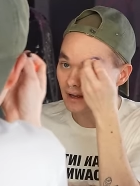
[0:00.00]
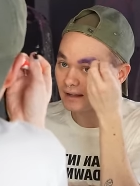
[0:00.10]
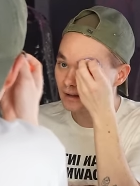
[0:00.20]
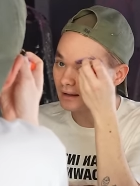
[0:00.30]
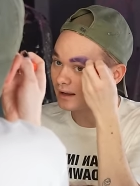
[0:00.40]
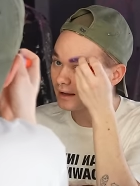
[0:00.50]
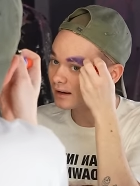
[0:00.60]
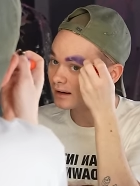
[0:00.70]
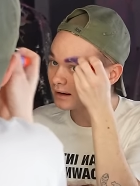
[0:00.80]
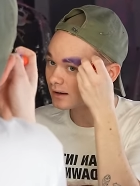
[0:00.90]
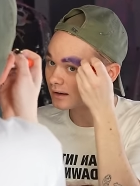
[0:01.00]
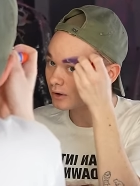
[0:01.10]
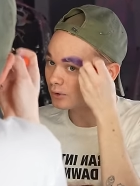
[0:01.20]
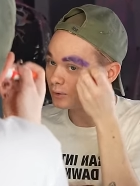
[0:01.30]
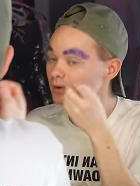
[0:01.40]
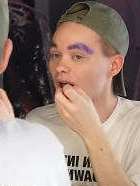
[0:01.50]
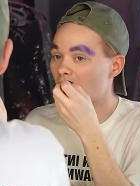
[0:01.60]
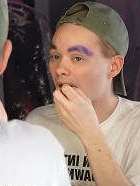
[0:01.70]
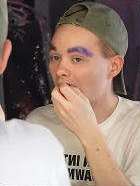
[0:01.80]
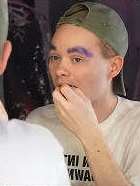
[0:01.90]
then goon
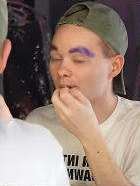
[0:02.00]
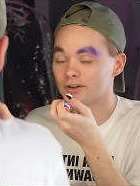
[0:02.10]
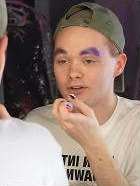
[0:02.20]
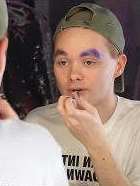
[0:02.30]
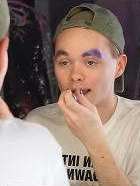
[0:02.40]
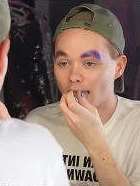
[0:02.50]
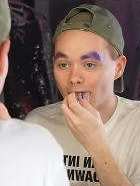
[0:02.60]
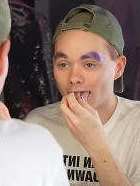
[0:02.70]
while you do it.